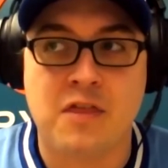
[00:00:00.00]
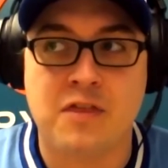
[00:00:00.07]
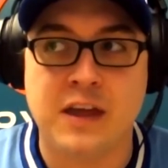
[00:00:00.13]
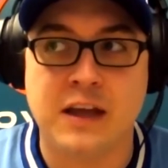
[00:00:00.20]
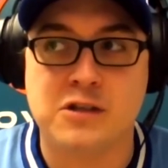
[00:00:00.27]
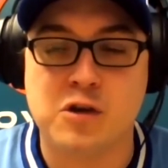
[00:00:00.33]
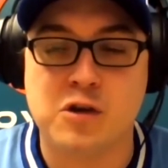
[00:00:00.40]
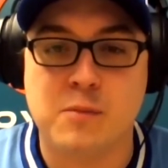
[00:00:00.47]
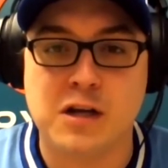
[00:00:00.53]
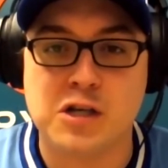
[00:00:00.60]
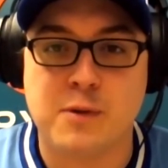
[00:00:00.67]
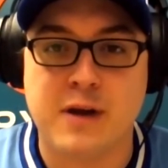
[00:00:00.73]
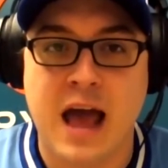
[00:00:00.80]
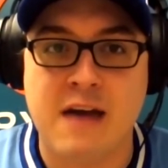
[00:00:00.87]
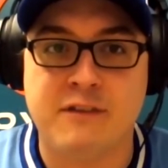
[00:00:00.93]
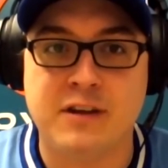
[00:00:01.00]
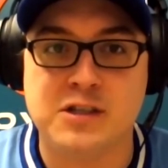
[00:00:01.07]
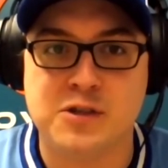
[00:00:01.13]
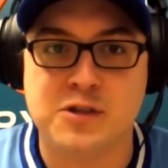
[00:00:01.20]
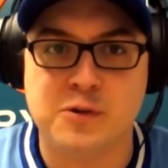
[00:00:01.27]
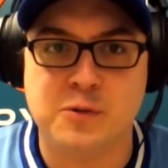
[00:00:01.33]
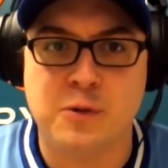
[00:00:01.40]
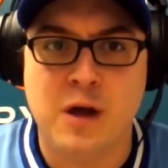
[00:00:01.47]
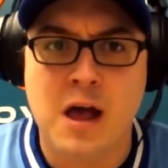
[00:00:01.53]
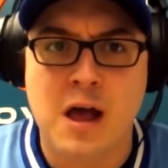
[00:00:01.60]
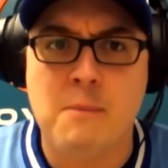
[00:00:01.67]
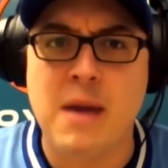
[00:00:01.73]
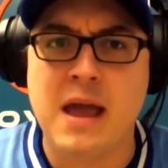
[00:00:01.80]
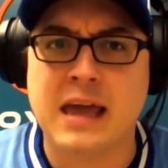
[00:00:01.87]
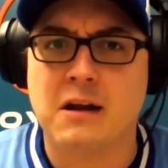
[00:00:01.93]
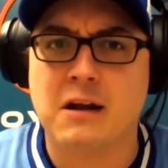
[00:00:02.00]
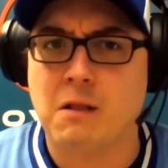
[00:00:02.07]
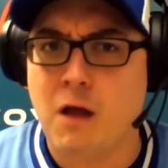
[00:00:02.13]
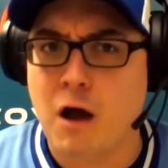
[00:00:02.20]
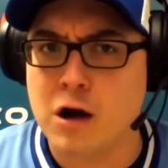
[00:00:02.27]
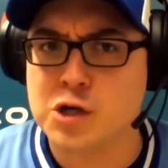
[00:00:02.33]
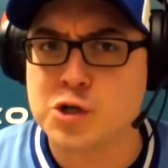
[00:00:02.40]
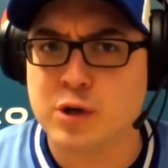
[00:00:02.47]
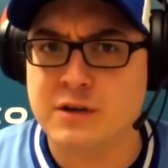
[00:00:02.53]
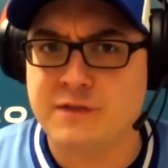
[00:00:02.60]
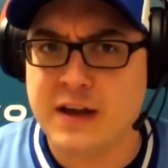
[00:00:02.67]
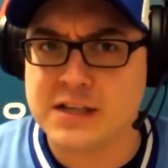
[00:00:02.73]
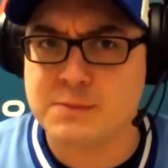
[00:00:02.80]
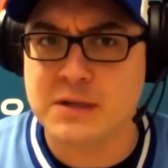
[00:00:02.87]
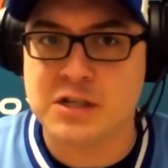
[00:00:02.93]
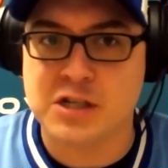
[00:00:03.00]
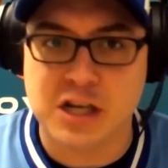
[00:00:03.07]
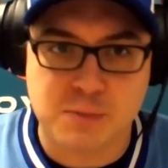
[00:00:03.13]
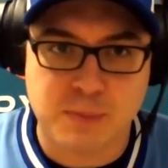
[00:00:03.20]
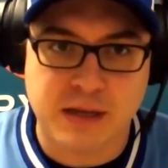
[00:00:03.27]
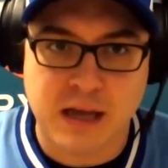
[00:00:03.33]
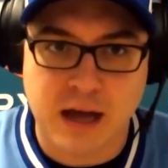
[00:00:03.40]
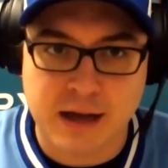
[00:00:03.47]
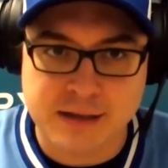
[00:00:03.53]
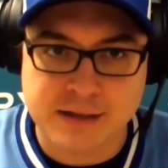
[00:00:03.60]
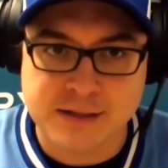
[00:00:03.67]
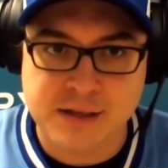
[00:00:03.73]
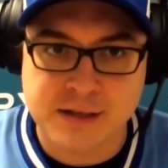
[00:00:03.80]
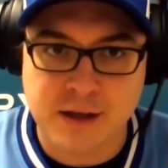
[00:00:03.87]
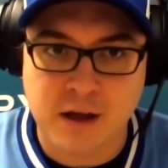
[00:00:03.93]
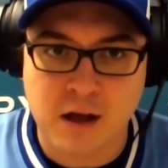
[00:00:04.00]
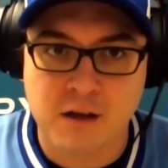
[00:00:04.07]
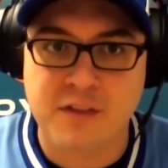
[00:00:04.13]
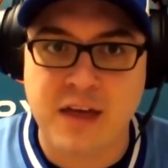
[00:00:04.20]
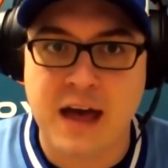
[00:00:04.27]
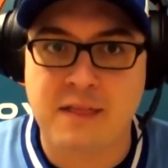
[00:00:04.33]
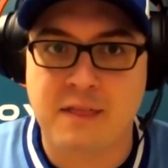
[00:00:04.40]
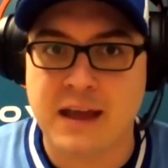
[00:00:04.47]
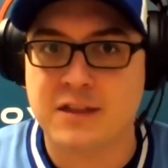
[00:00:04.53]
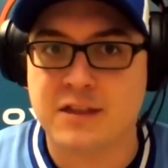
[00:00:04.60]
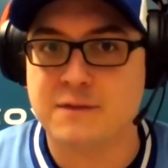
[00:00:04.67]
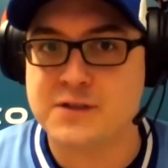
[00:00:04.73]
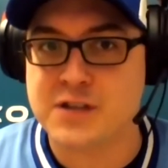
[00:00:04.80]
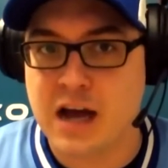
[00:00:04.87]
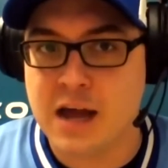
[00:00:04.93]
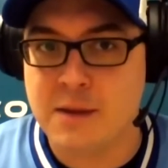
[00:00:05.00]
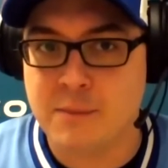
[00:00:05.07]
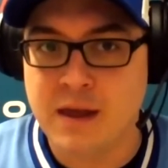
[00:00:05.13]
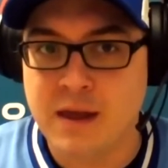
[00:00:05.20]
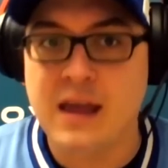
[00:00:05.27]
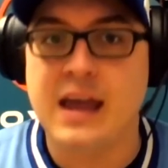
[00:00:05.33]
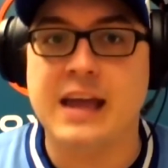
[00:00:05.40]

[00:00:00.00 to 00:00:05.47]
think too much about having to make it a larger investment just because of that length of time.